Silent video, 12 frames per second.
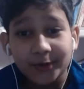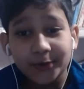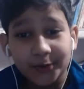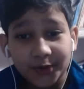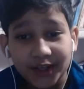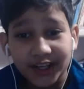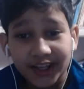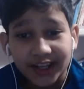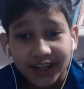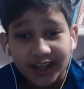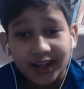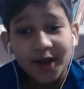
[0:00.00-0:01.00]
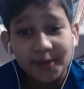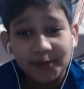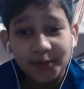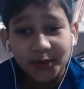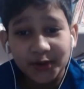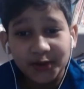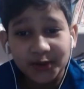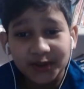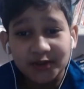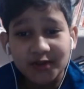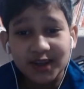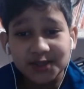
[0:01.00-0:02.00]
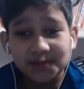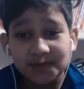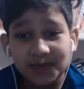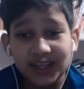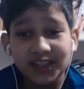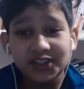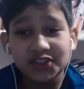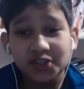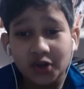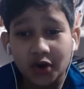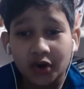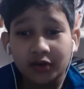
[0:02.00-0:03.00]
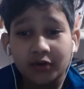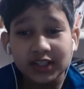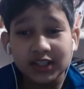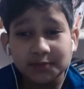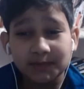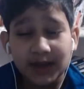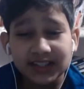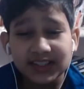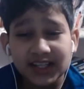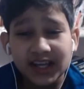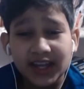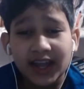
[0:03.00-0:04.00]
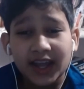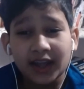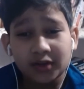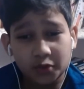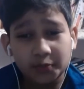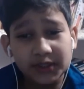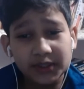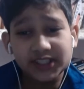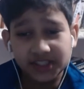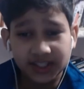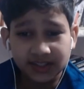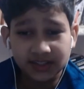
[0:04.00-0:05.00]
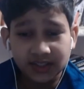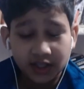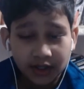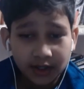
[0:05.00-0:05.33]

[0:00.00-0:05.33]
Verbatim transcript: Today, I'm going to give a speech on respect and obedience.